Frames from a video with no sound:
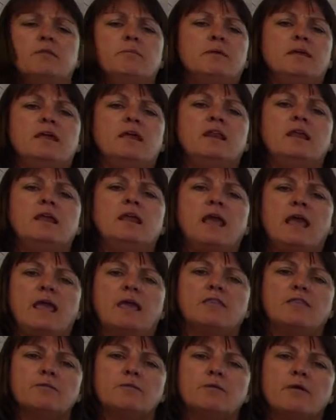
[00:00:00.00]
the beginning
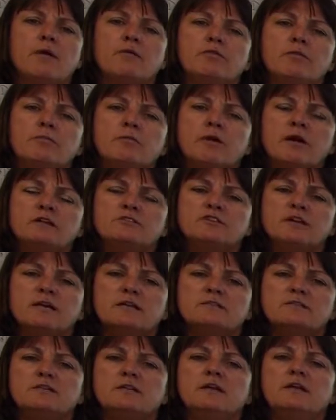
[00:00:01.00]
and throughout the
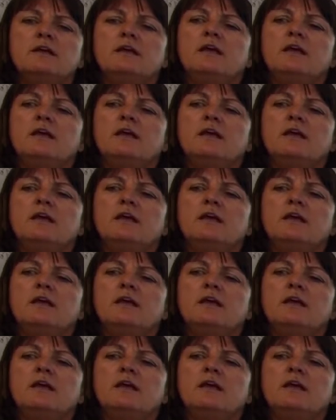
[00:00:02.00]
project,